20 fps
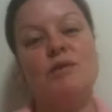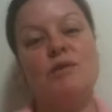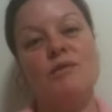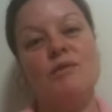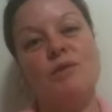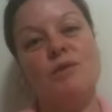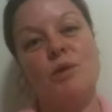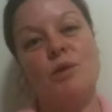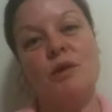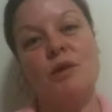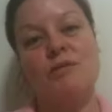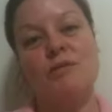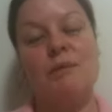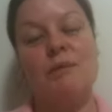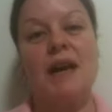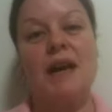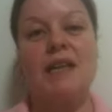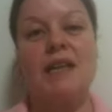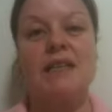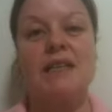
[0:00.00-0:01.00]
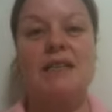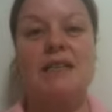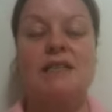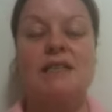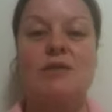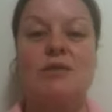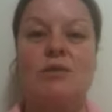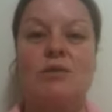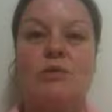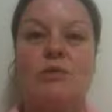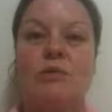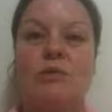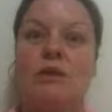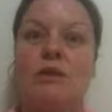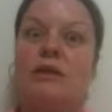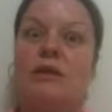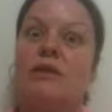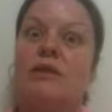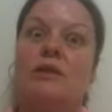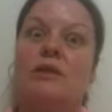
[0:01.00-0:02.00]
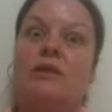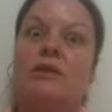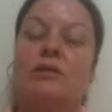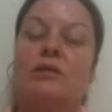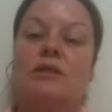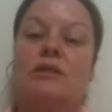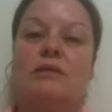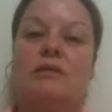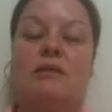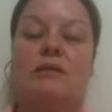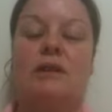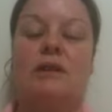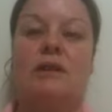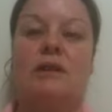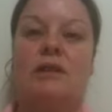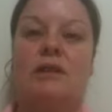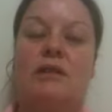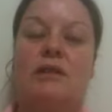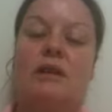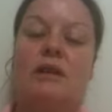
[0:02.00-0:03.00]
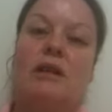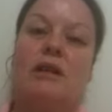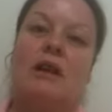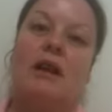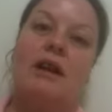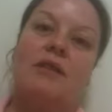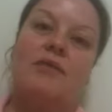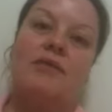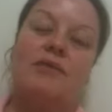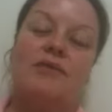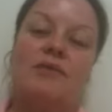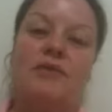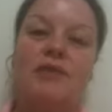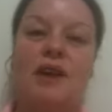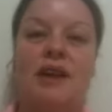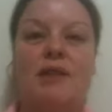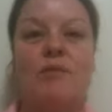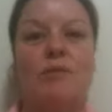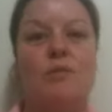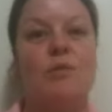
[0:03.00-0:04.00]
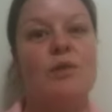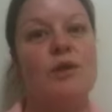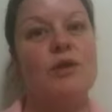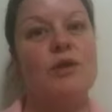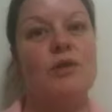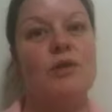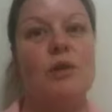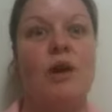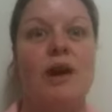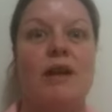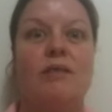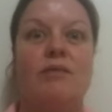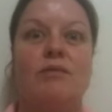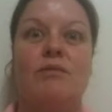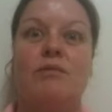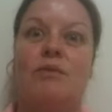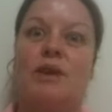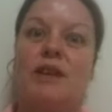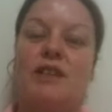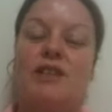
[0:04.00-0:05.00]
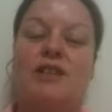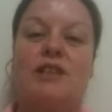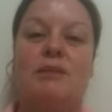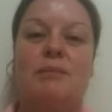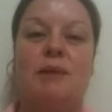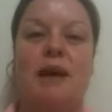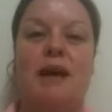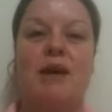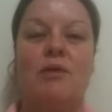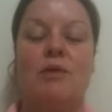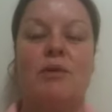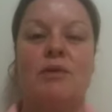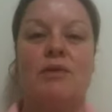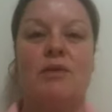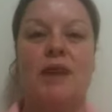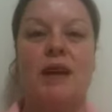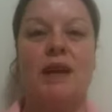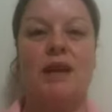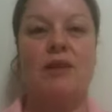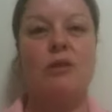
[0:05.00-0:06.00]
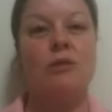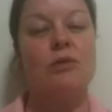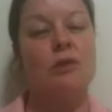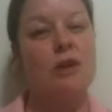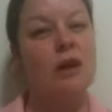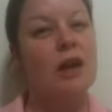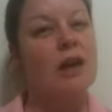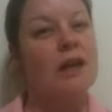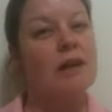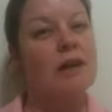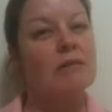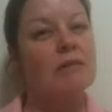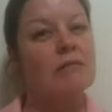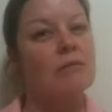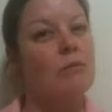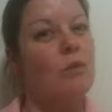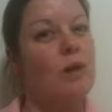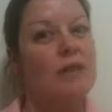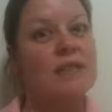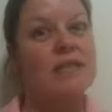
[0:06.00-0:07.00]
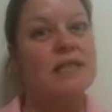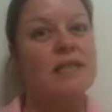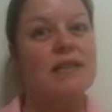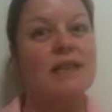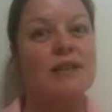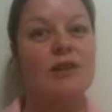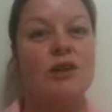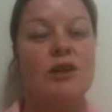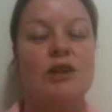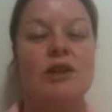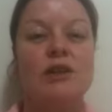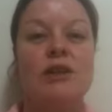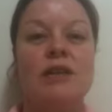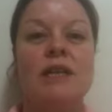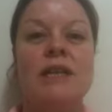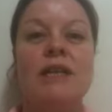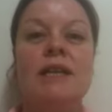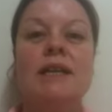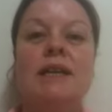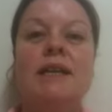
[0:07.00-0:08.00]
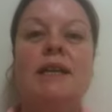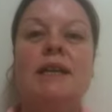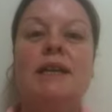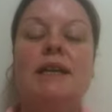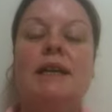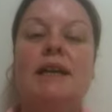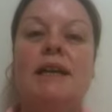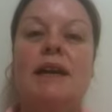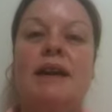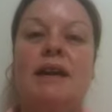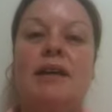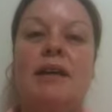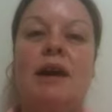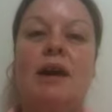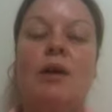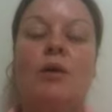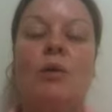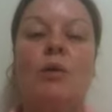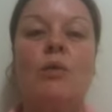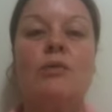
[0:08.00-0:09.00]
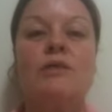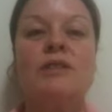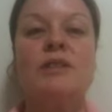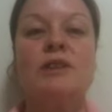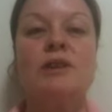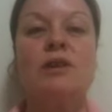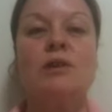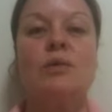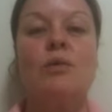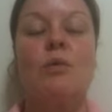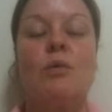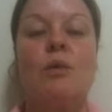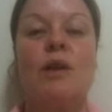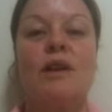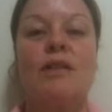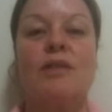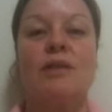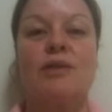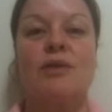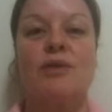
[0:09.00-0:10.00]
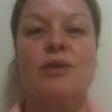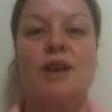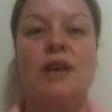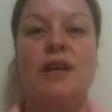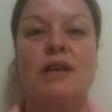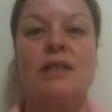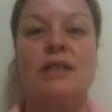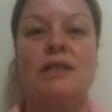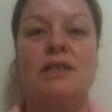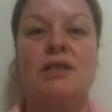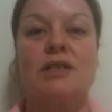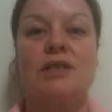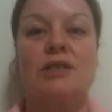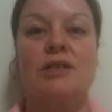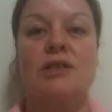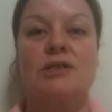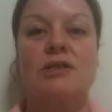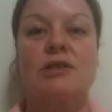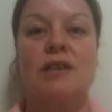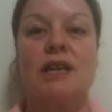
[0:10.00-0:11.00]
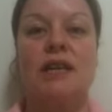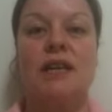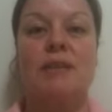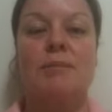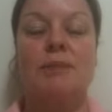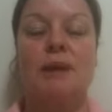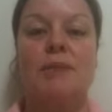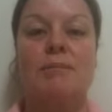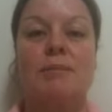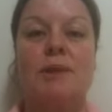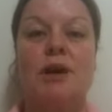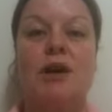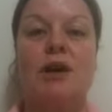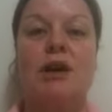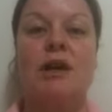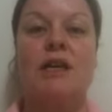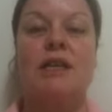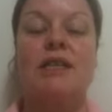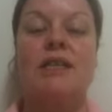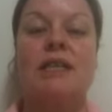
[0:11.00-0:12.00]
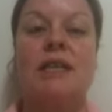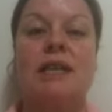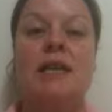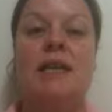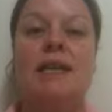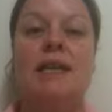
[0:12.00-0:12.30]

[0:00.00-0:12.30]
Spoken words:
fall off balance or look, like they weren't quite reaching the mark when they looked like it 1 second ago. Now, also one of the things to keep in mind